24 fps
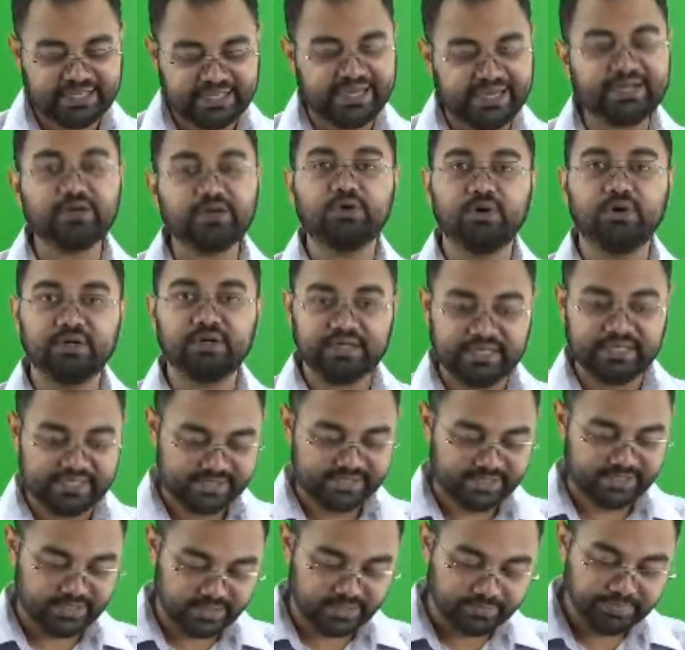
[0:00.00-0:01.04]
and long
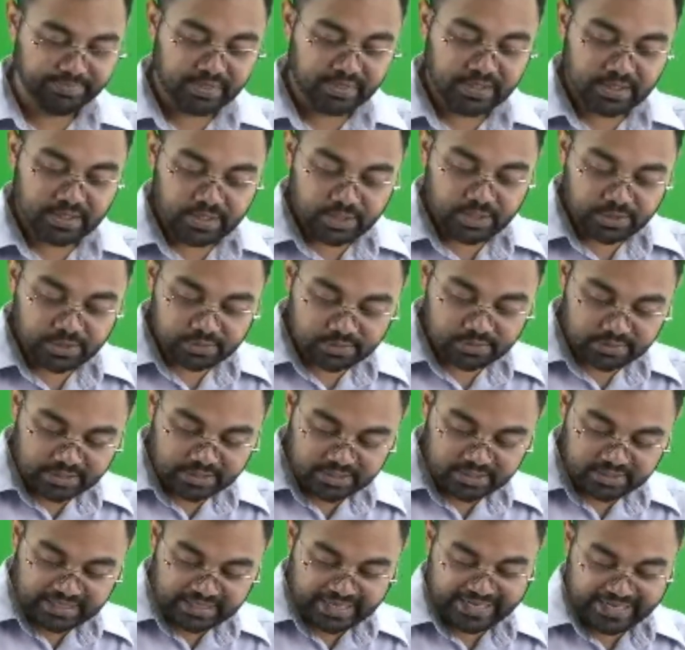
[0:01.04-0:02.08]
lasting.
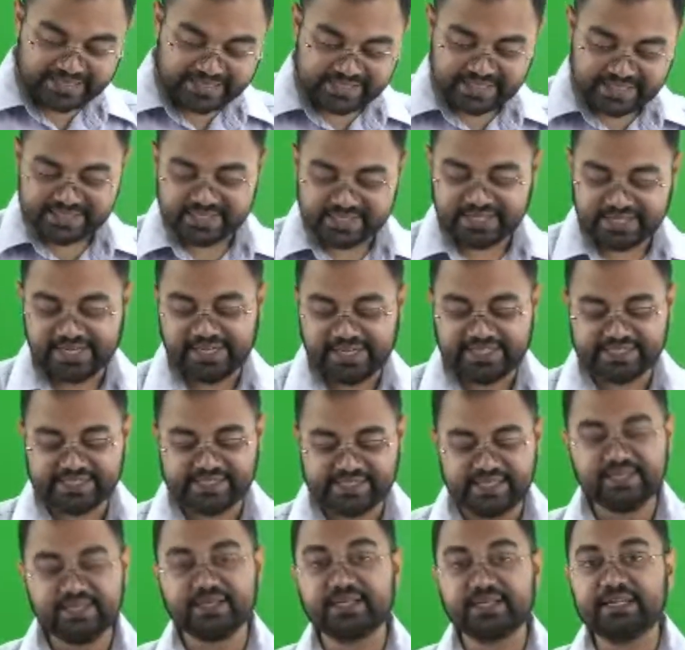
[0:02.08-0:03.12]
It acts as a heat
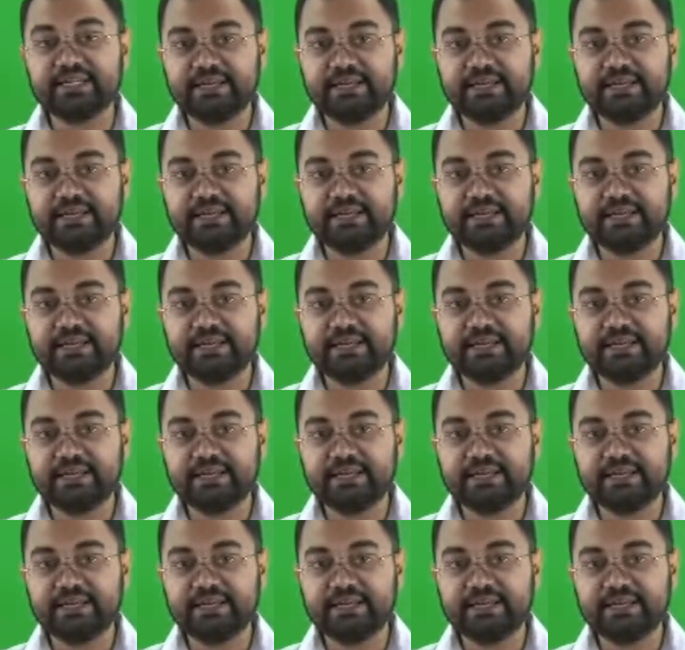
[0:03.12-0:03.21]
sink in